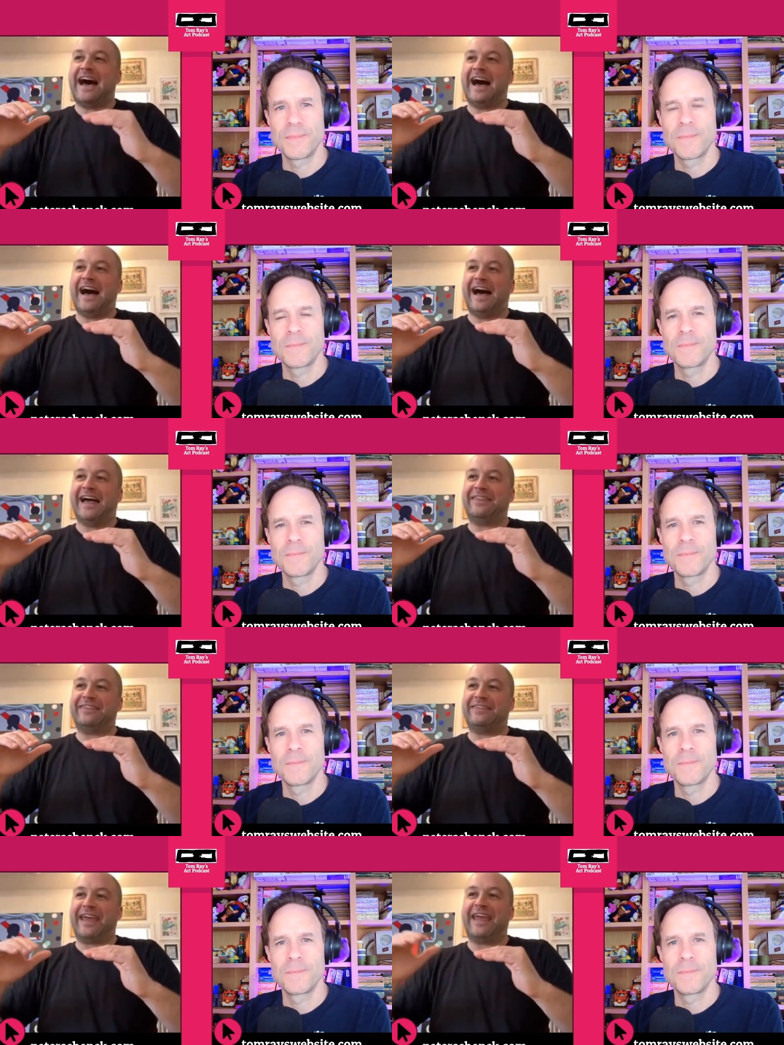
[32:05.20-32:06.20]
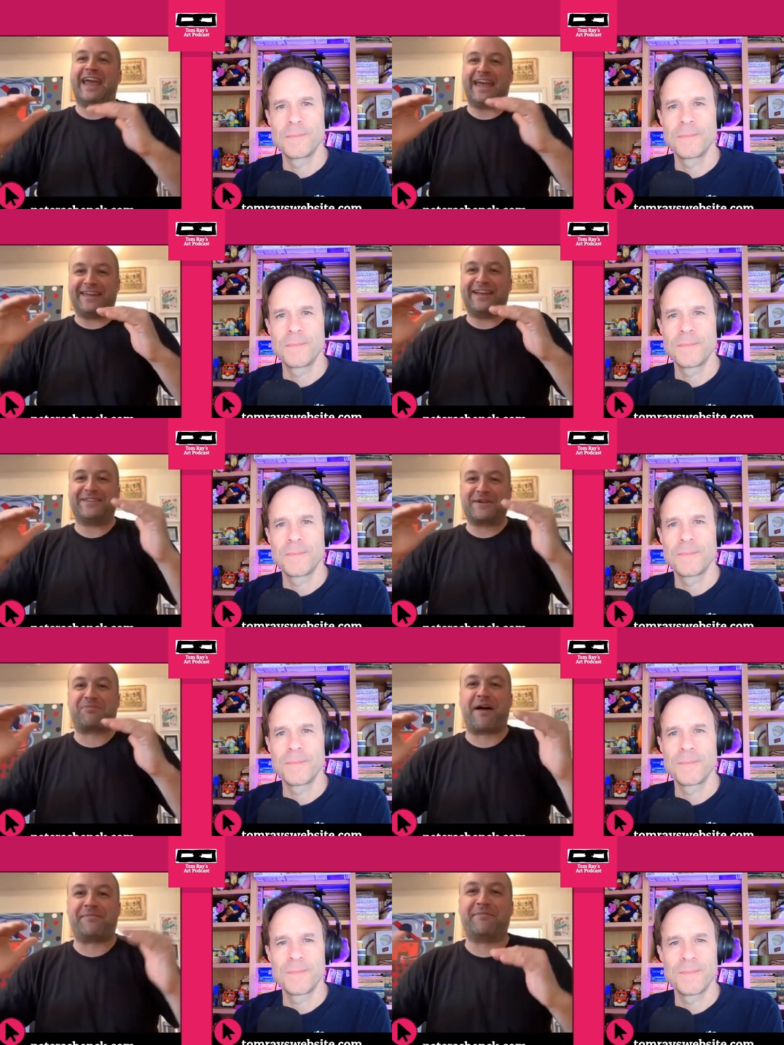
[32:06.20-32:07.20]
Speaker 1: Uh, they they they're
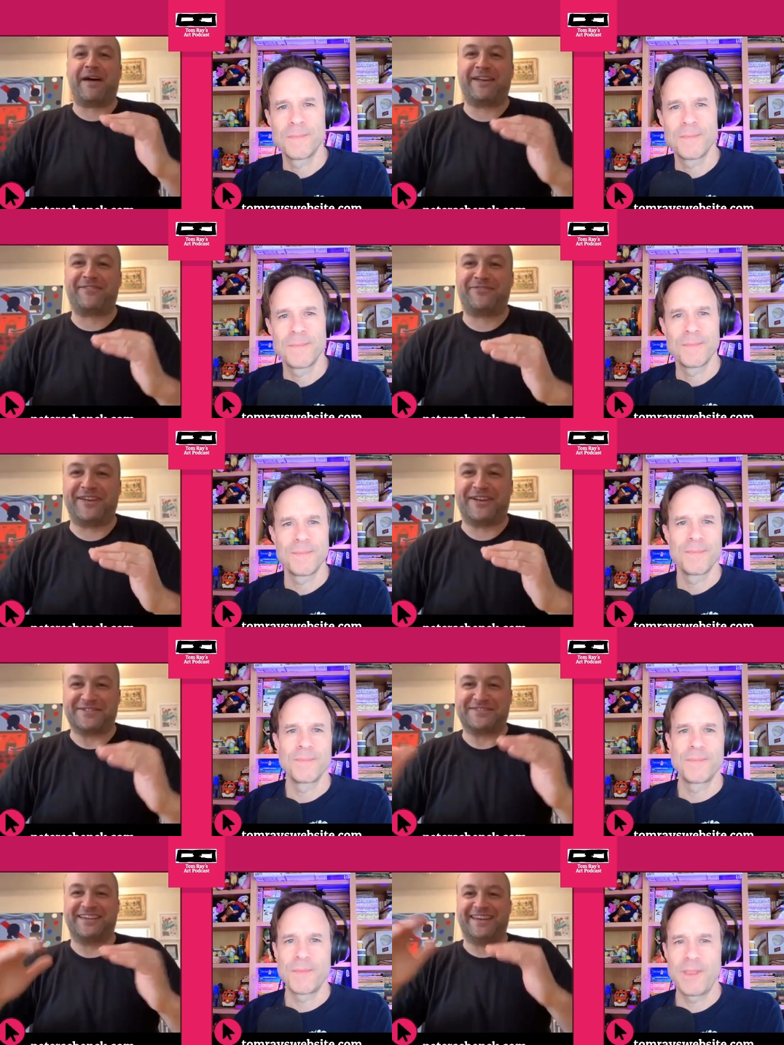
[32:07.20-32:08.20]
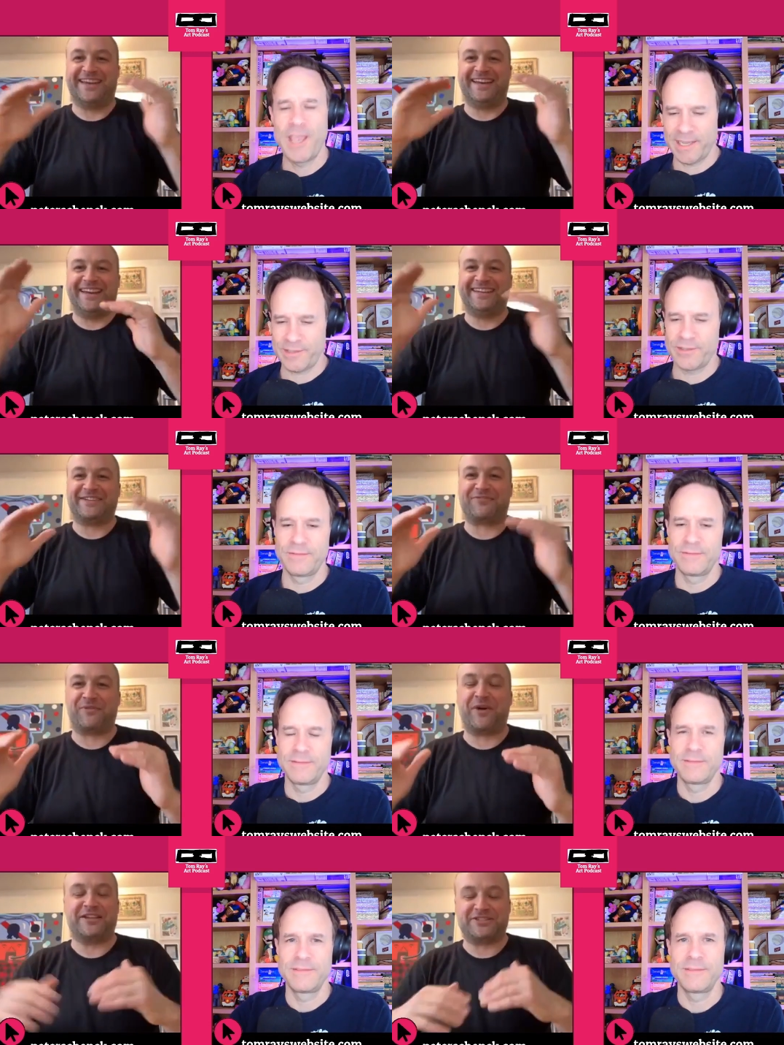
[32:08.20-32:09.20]
problematic figures in, yes. in, in
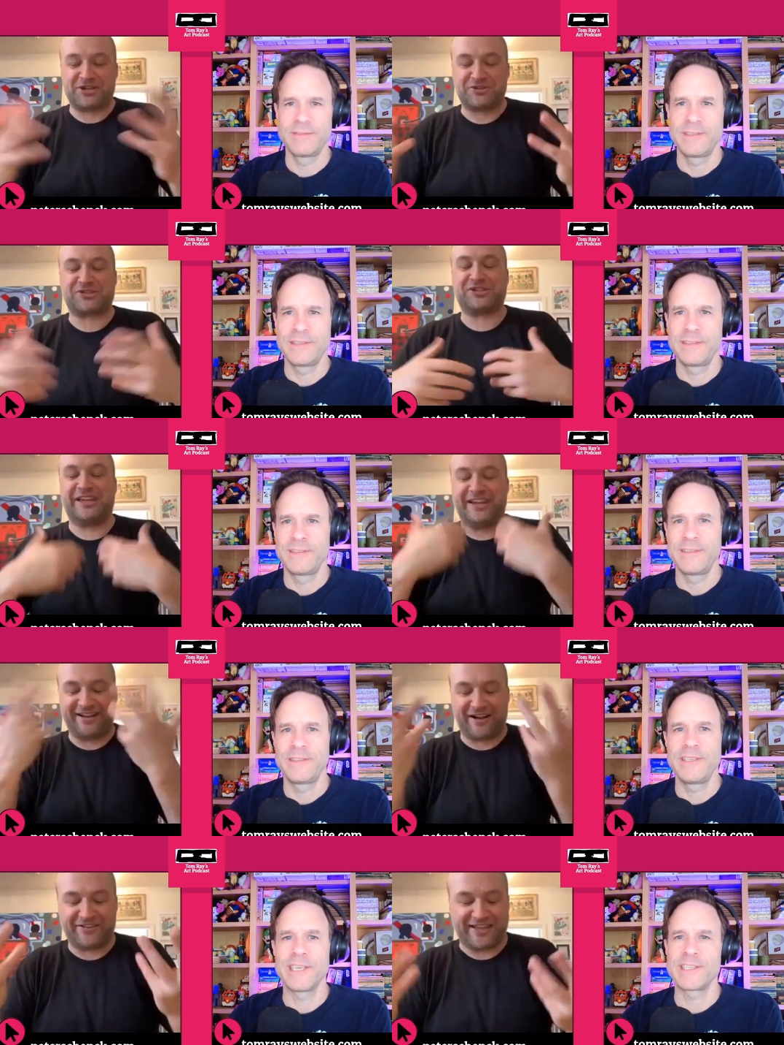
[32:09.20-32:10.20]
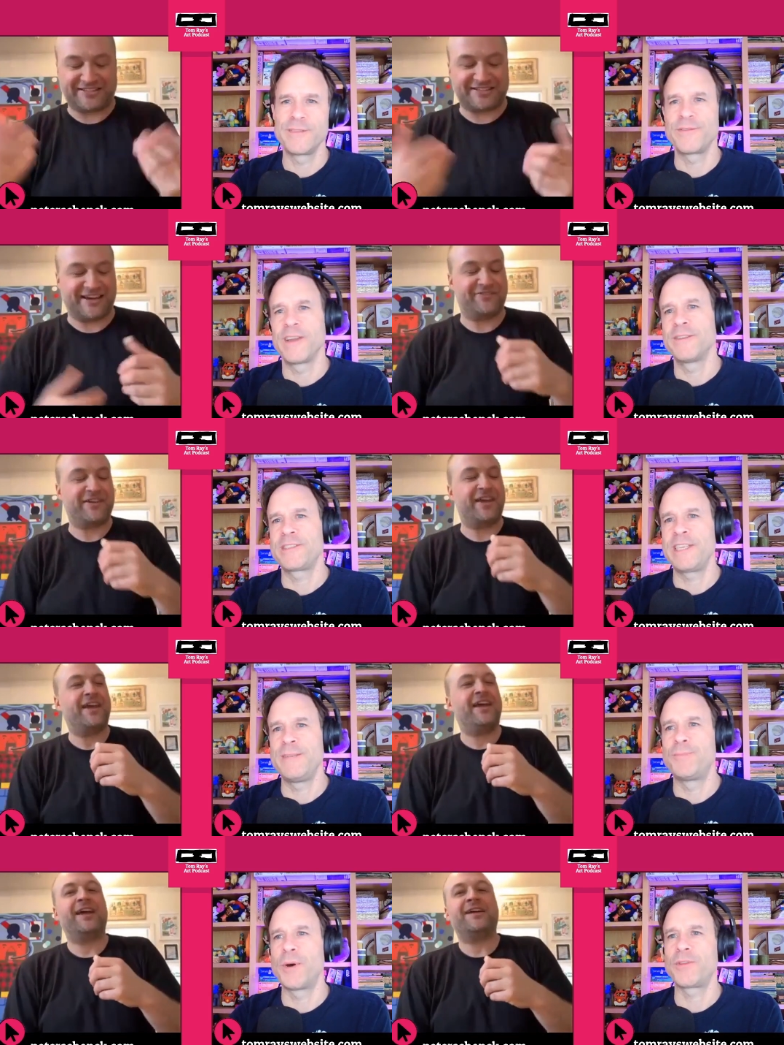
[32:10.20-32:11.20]
different ways socially yes I've, stuff. I've
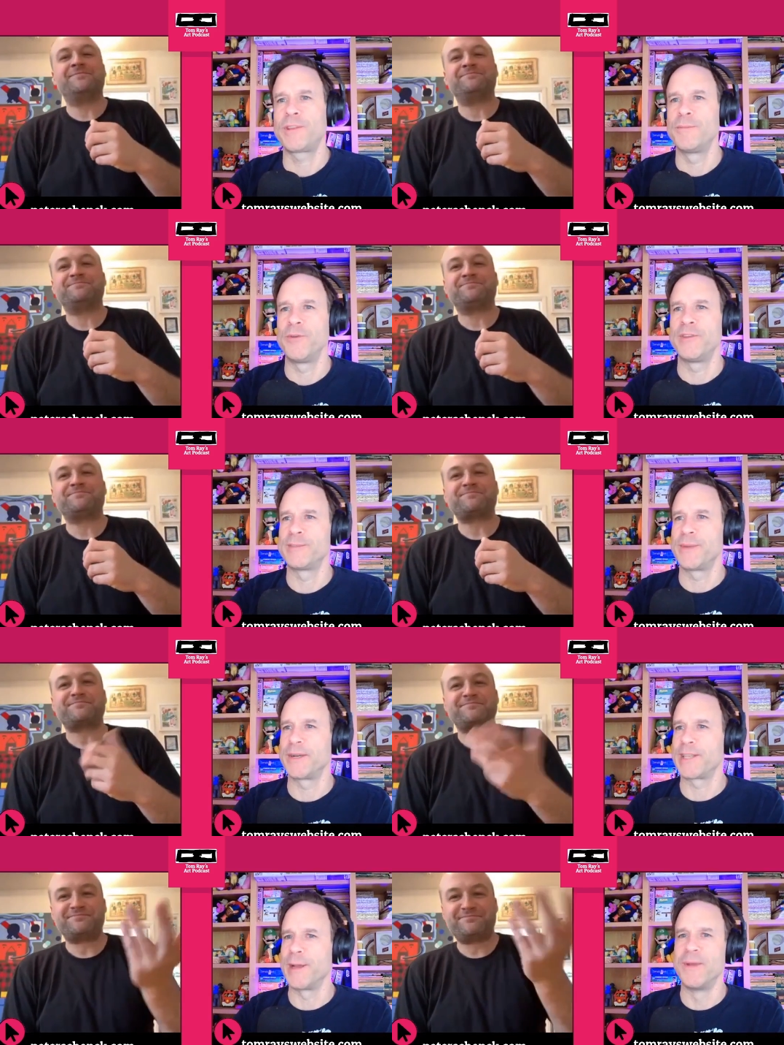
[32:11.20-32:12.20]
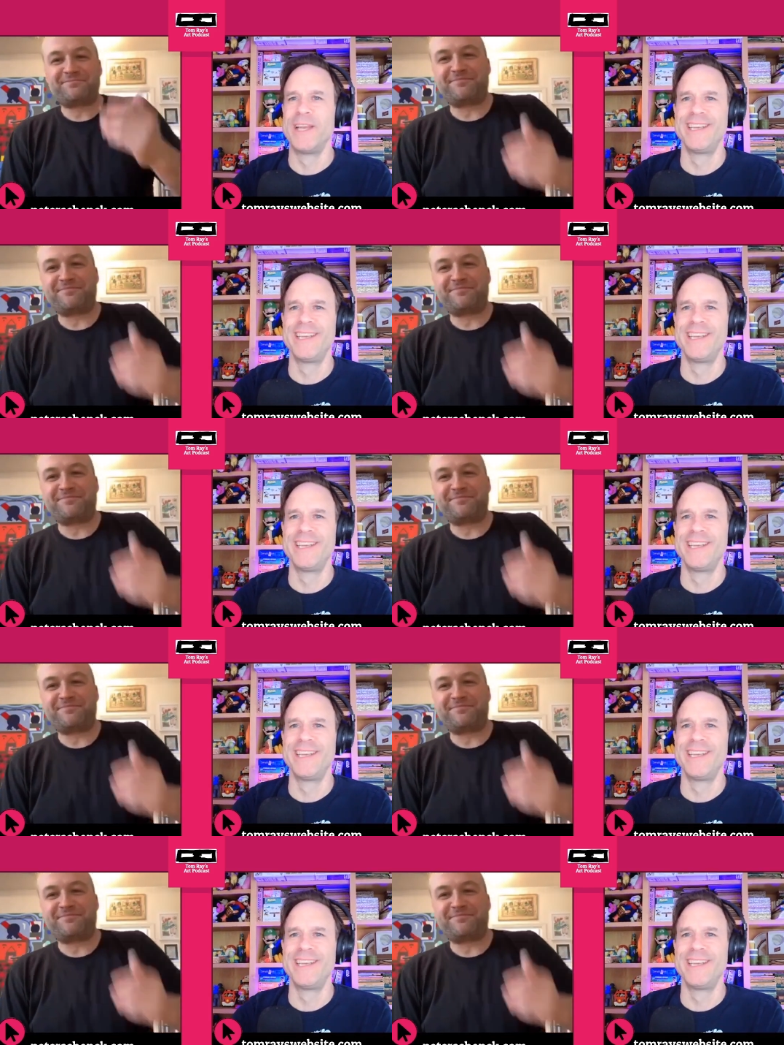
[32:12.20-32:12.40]
Speaker 2: seen both the movies about them